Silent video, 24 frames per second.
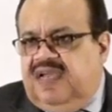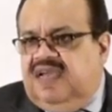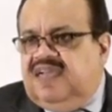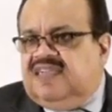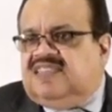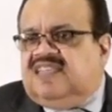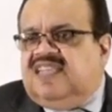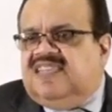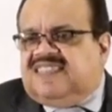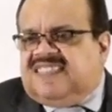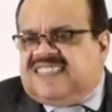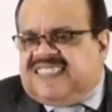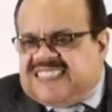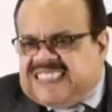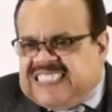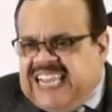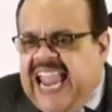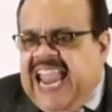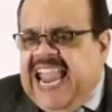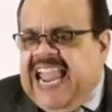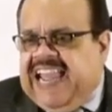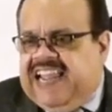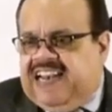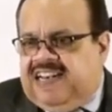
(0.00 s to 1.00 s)
to
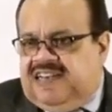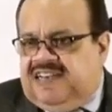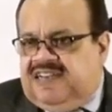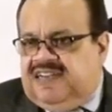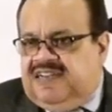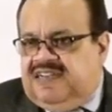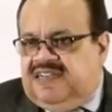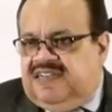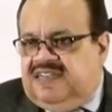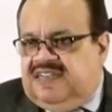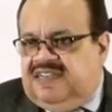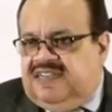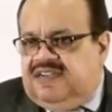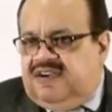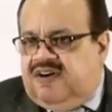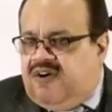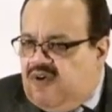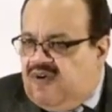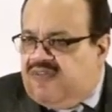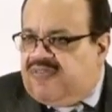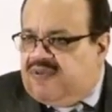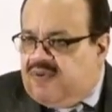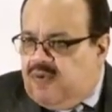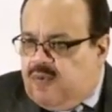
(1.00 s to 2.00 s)
stand
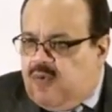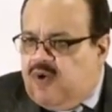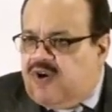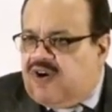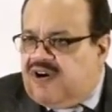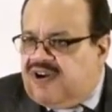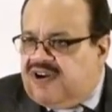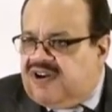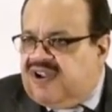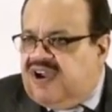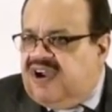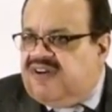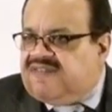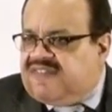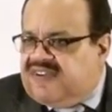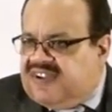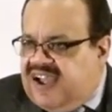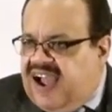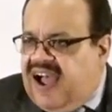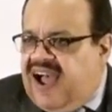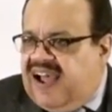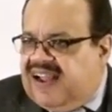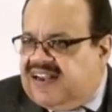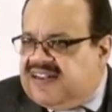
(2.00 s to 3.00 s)
on the word of
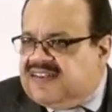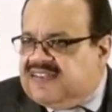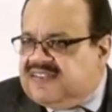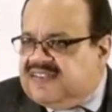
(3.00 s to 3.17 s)
God?